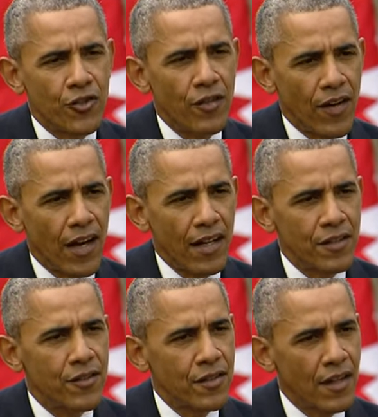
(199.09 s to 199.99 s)

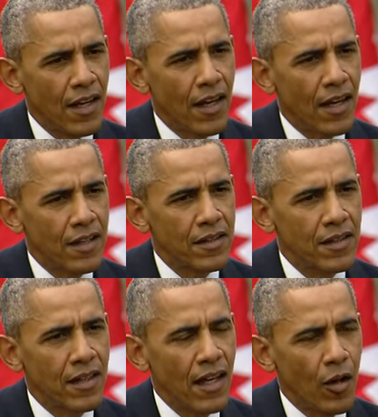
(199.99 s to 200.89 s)
divides and
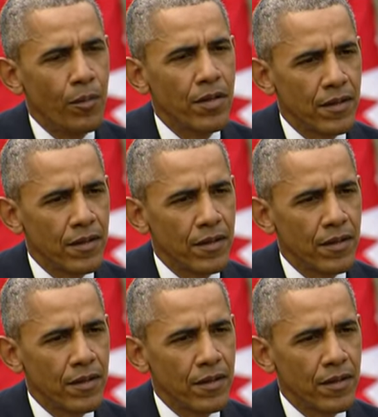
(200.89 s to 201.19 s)
help